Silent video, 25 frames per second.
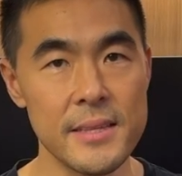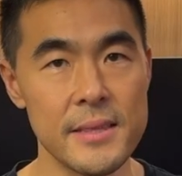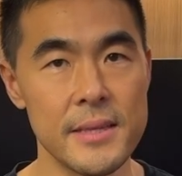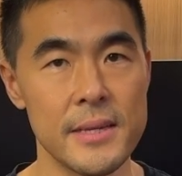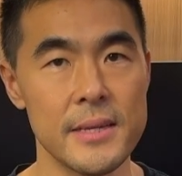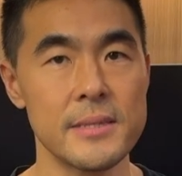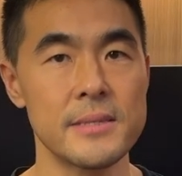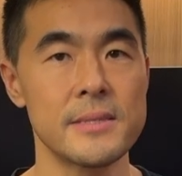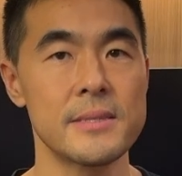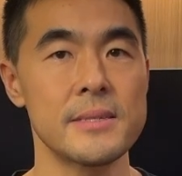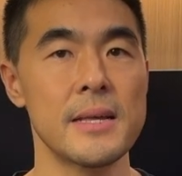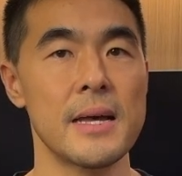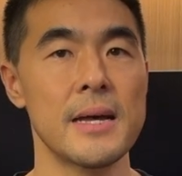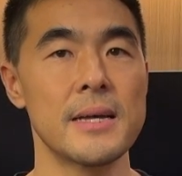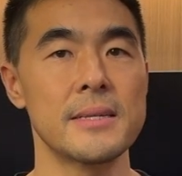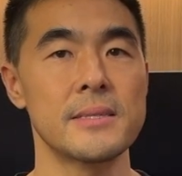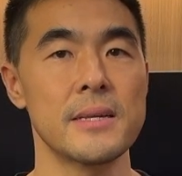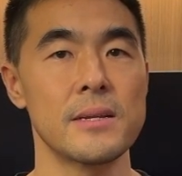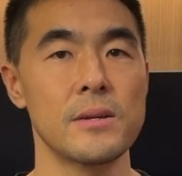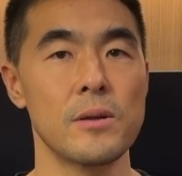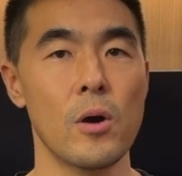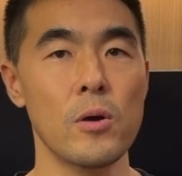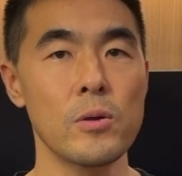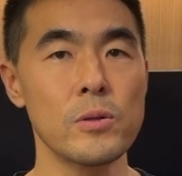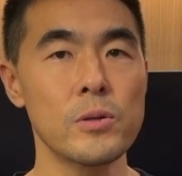this as
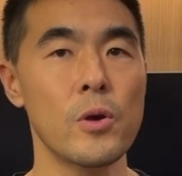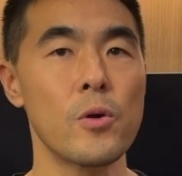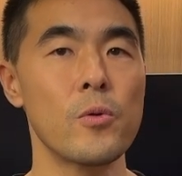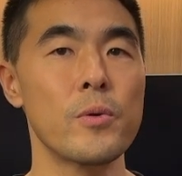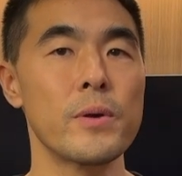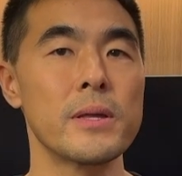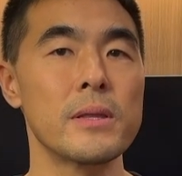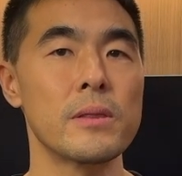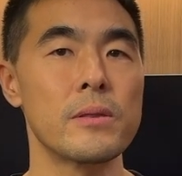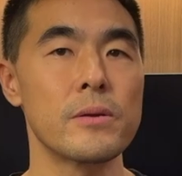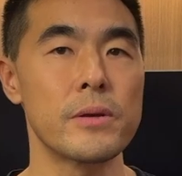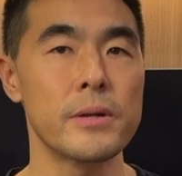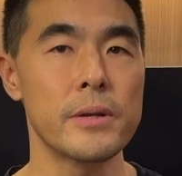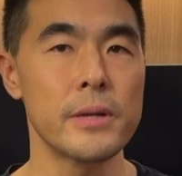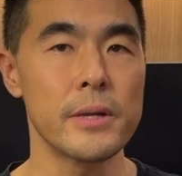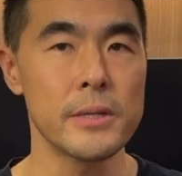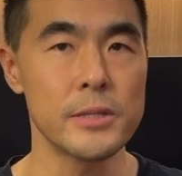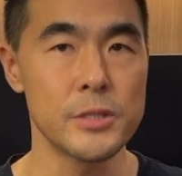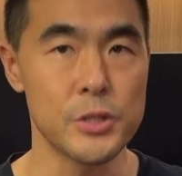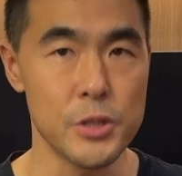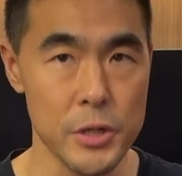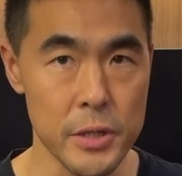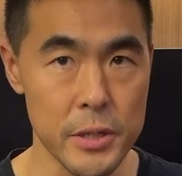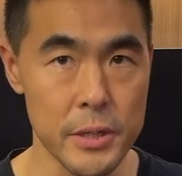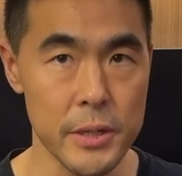an ongoing
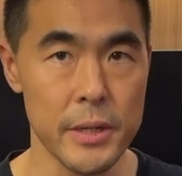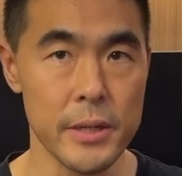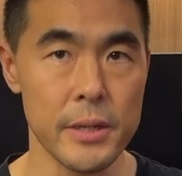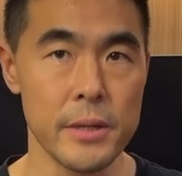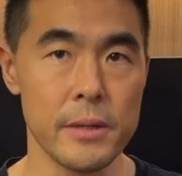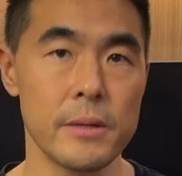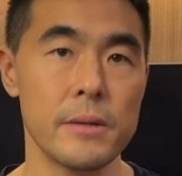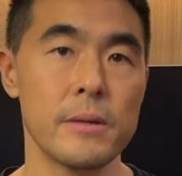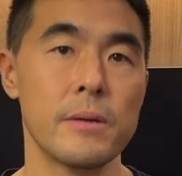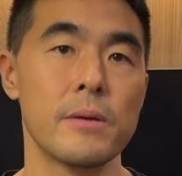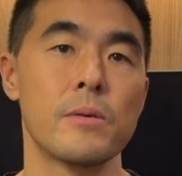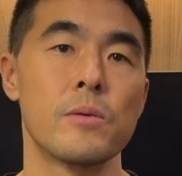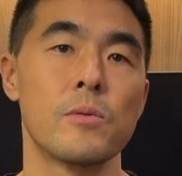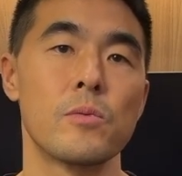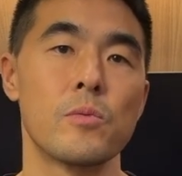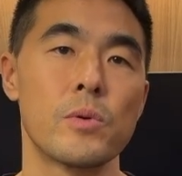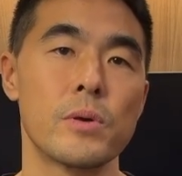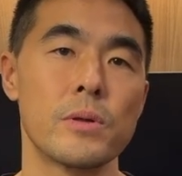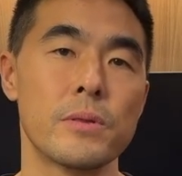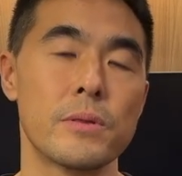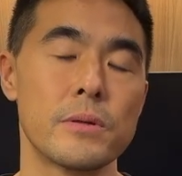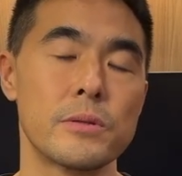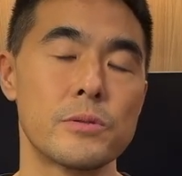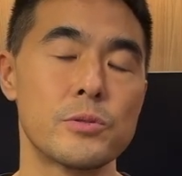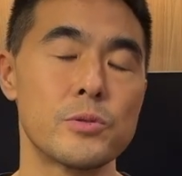learning journey
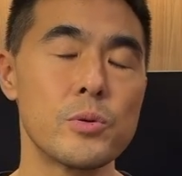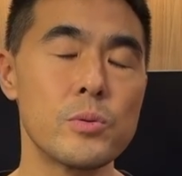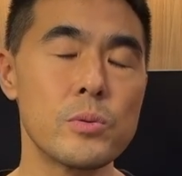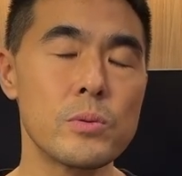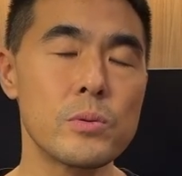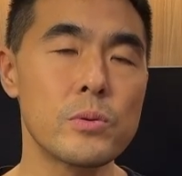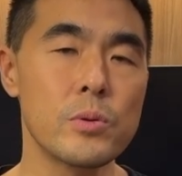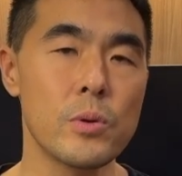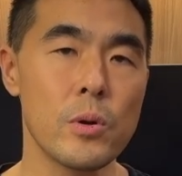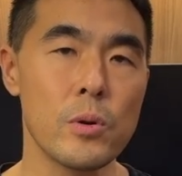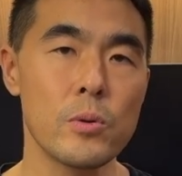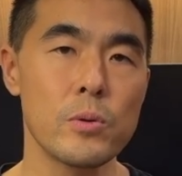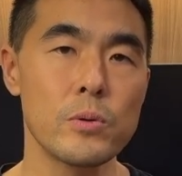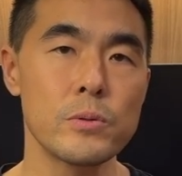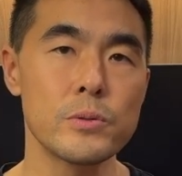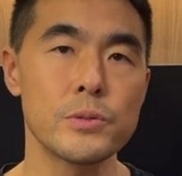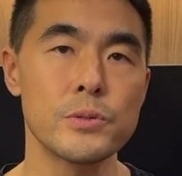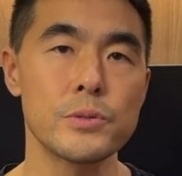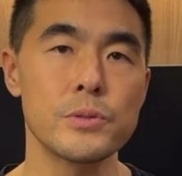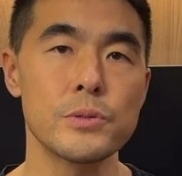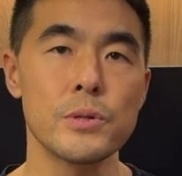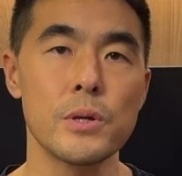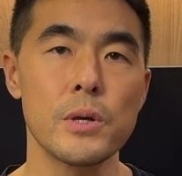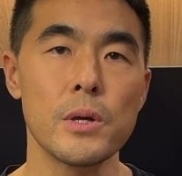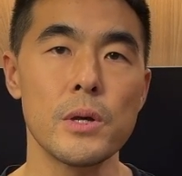where the tool
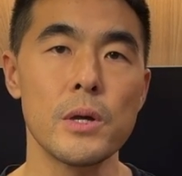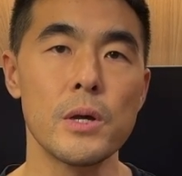grows